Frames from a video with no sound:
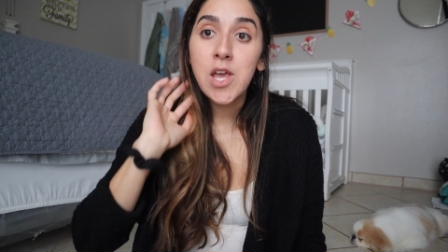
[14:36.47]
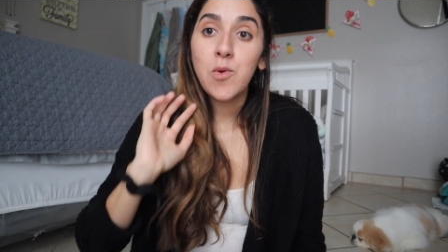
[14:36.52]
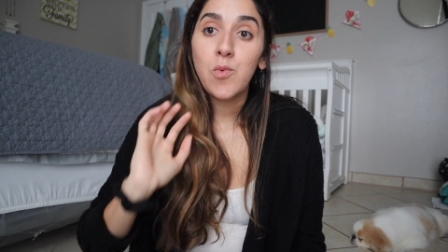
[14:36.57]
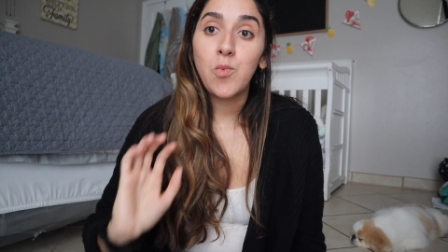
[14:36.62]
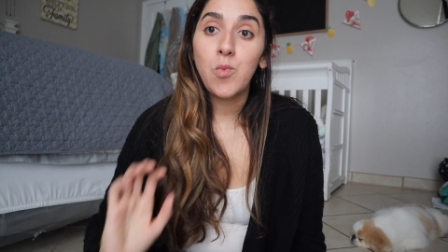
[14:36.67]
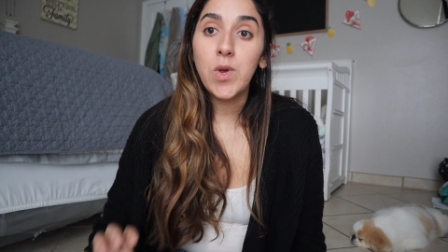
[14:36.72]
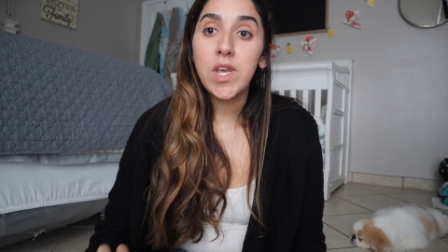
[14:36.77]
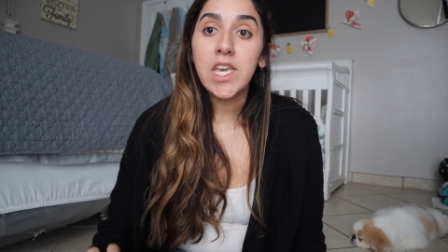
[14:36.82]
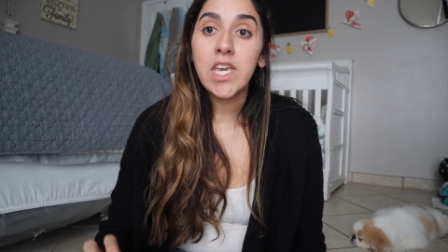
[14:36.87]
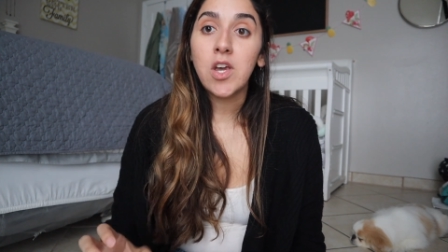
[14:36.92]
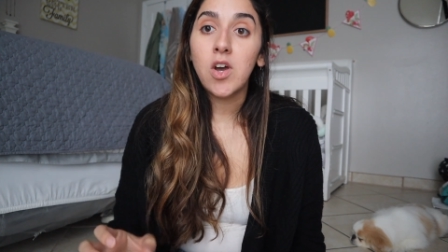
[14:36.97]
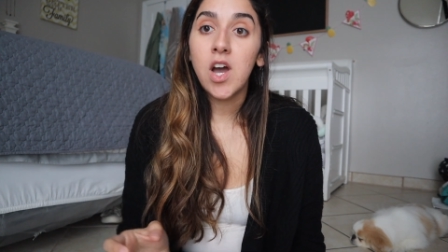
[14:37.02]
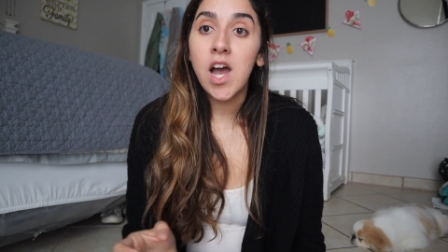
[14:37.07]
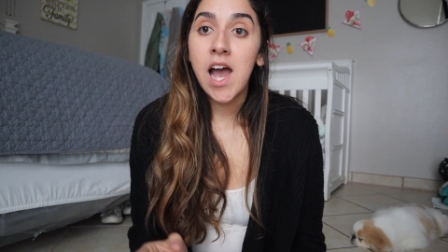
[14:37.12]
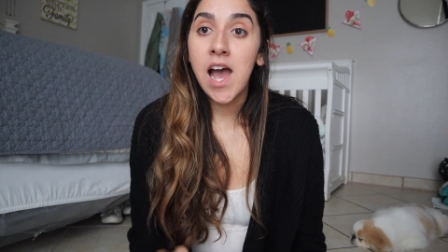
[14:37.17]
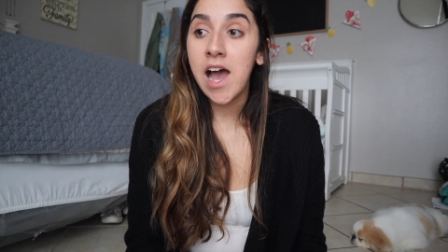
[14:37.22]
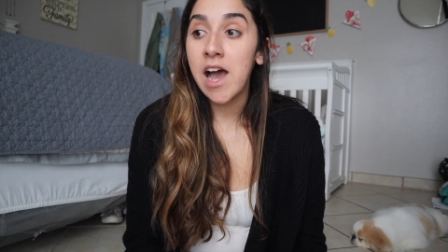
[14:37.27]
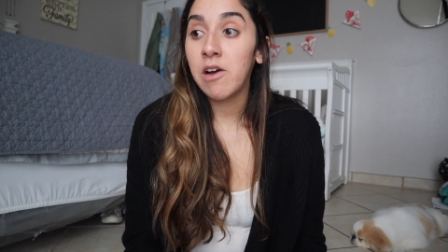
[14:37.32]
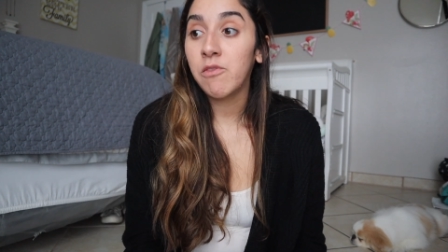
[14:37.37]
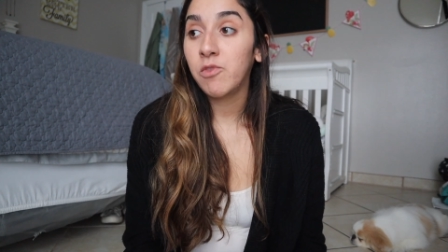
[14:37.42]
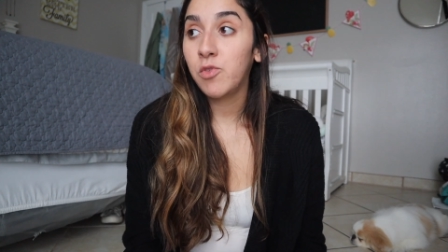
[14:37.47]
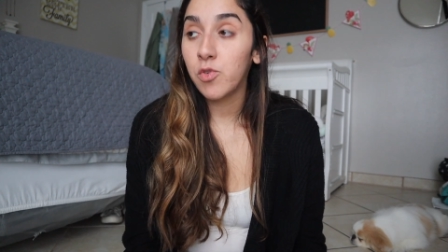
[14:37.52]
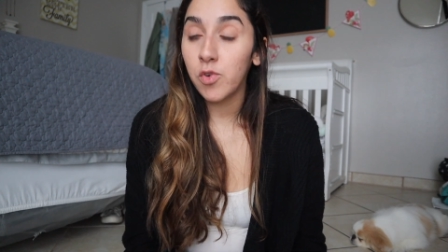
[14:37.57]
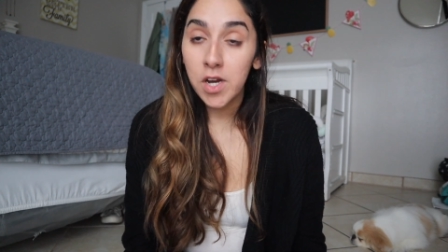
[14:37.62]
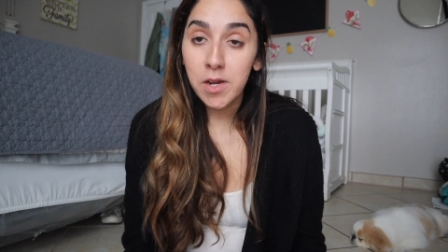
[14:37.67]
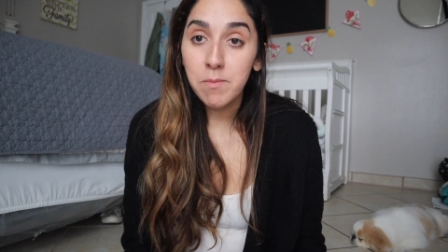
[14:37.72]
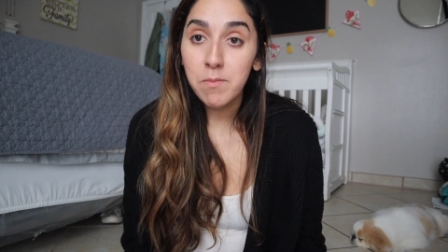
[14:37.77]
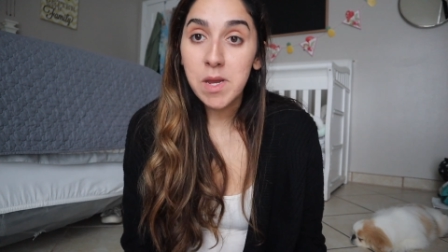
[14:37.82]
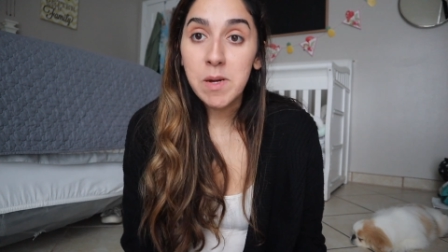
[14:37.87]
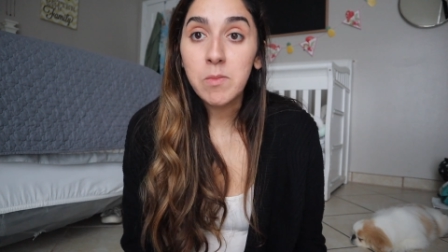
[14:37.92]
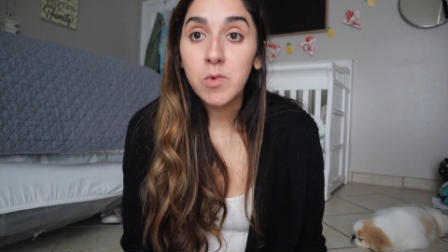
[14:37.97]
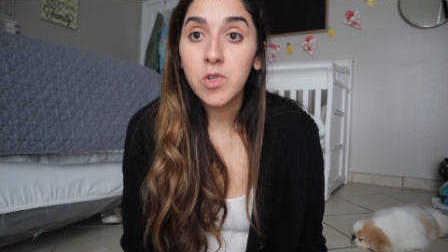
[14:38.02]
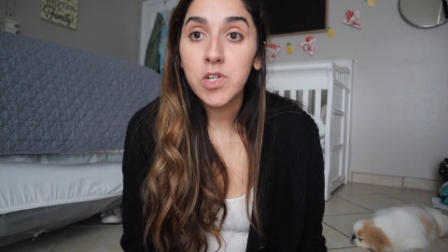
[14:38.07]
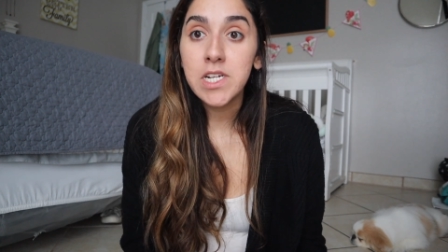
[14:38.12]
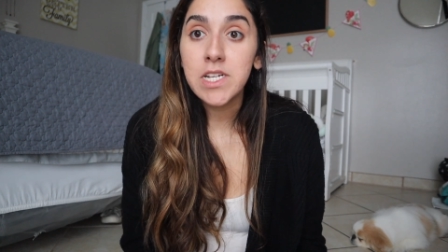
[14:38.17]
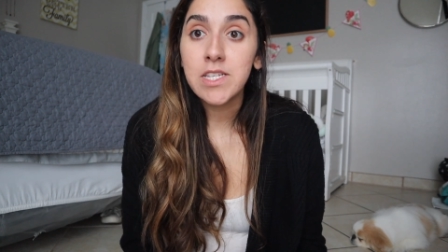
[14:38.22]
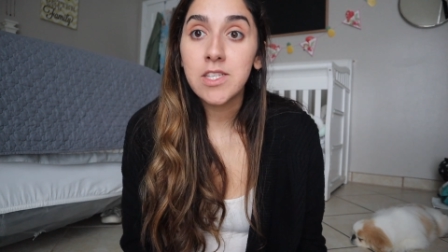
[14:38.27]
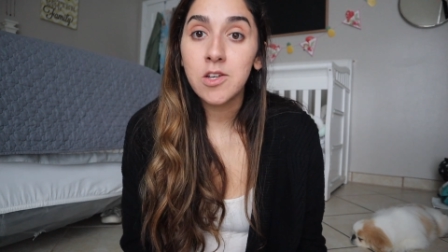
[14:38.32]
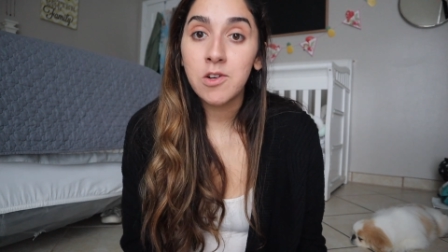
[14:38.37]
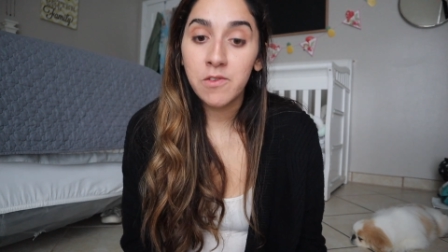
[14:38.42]
We have great
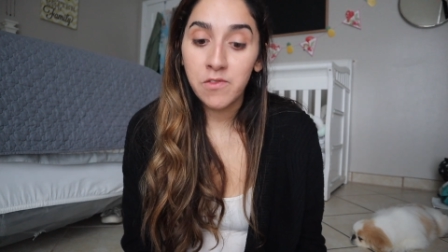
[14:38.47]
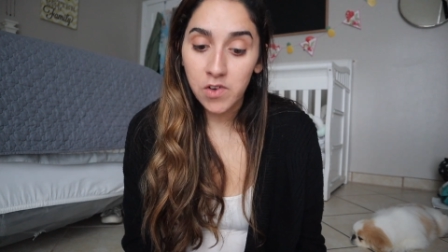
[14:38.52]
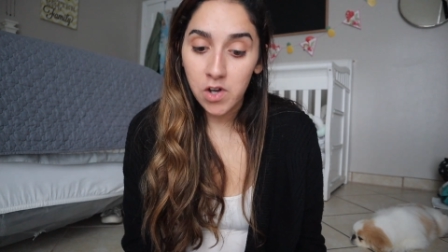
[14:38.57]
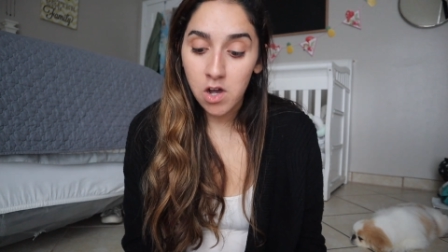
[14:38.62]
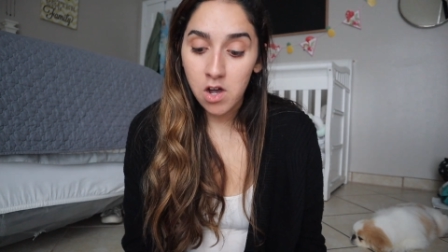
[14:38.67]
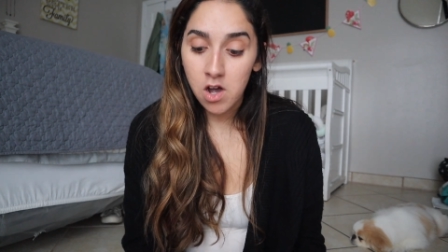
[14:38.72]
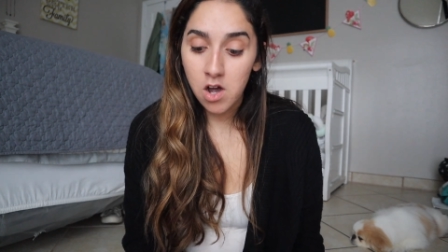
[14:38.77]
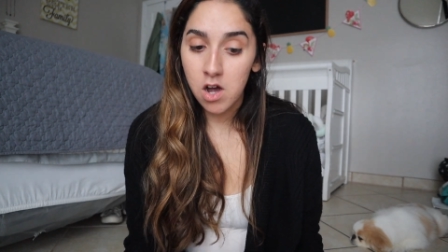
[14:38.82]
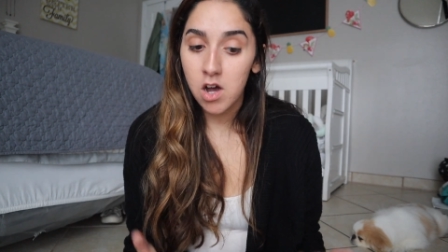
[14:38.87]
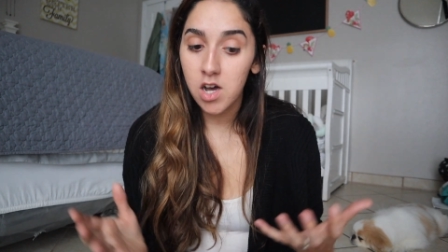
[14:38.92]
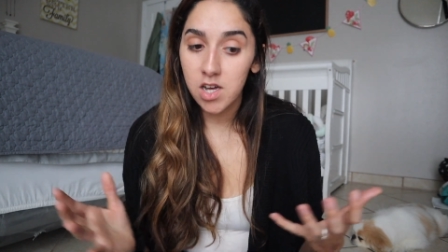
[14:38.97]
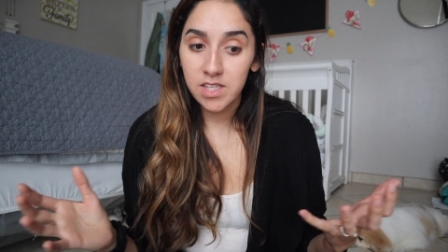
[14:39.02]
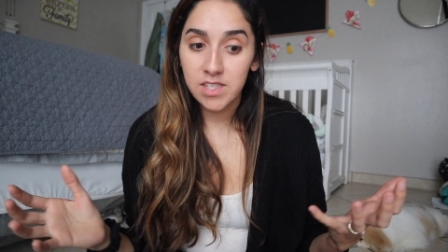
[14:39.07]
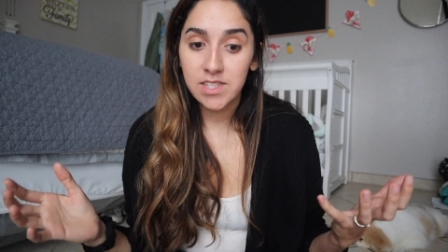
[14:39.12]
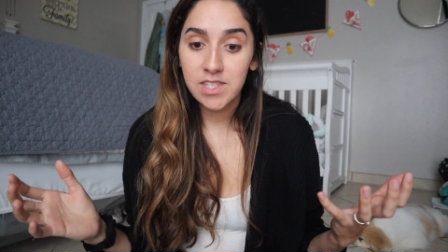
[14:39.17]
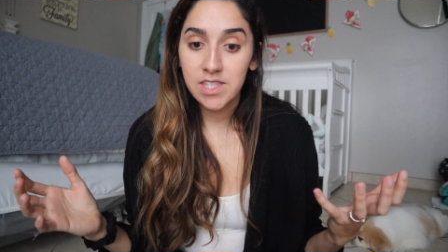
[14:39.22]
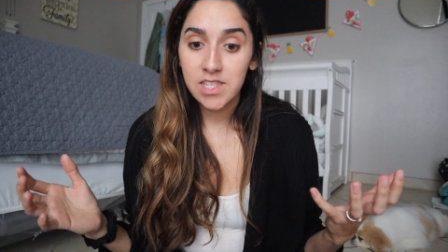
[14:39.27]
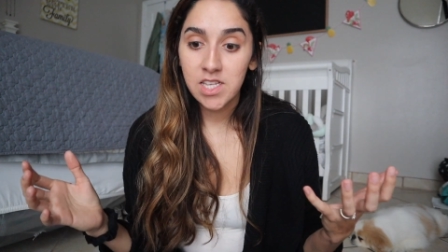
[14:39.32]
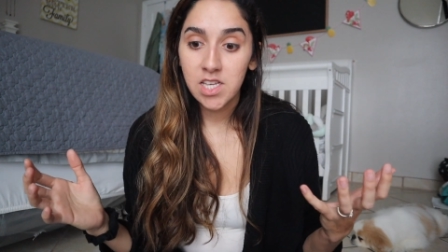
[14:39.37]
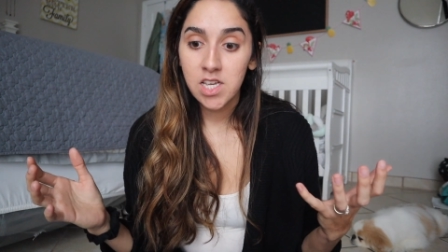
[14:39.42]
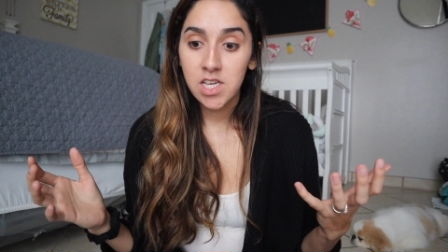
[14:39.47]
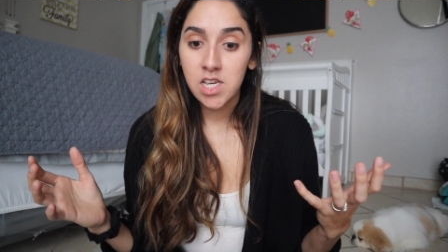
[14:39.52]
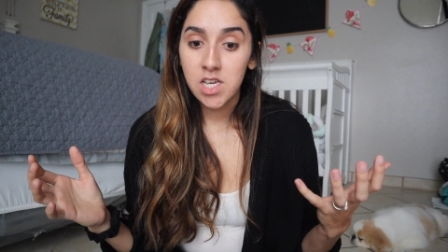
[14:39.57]
memories of us